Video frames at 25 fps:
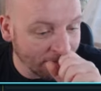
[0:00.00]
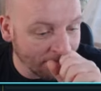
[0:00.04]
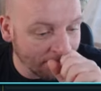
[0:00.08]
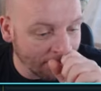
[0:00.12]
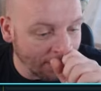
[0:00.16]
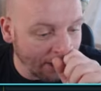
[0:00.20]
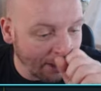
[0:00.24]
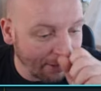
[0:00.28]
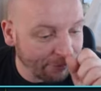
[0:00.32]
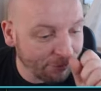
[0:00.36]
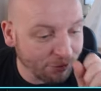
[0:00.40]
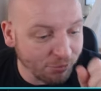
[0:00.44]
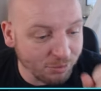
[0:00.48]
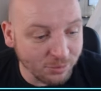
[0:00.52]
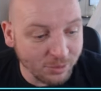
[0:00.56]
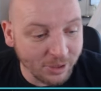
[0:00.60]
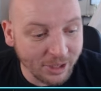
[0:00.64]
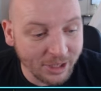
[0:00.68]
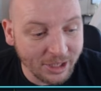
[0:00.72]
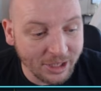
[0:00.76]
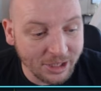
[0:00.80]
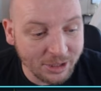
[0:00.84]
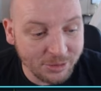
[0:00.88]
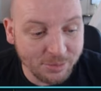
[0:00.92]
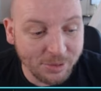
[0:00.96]
Left
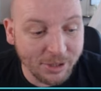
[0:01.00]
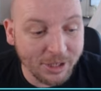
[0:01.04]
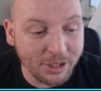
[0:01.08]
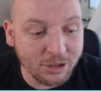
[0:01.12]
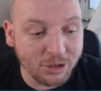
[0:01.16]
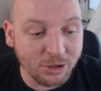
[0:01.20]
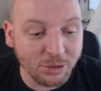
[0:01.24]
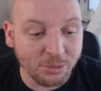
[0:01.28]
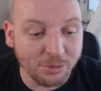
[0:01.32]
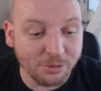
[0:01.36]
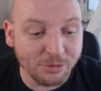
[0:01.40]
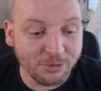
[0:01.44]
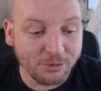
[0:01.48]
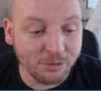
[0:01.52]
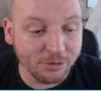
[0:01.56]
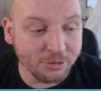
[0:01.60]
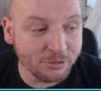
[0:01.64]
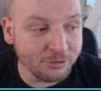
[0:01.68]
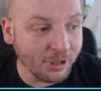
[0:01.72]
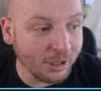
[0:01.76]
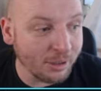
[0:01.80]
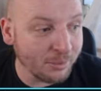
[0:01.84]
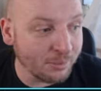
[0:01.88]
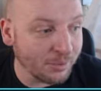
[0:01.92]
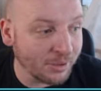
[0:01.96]
wing, he's played a couple from the
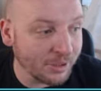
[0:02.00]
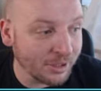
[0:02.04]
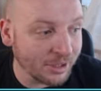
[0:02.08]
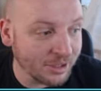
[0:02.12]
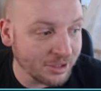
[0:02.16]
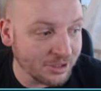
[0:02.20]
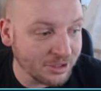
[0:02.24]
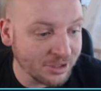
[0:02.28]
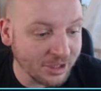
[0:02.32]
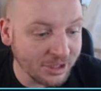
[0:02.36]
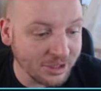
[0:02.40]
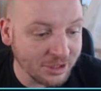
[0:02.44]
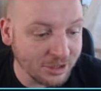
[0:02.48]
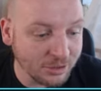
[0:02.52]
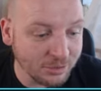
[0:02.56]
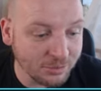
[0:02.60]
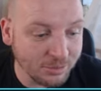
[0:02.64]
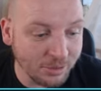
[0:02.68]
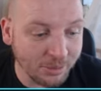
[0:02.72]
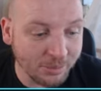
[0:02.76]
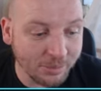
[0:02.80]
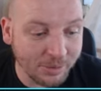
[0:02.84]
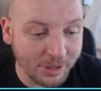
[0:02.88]
right wing this season as well,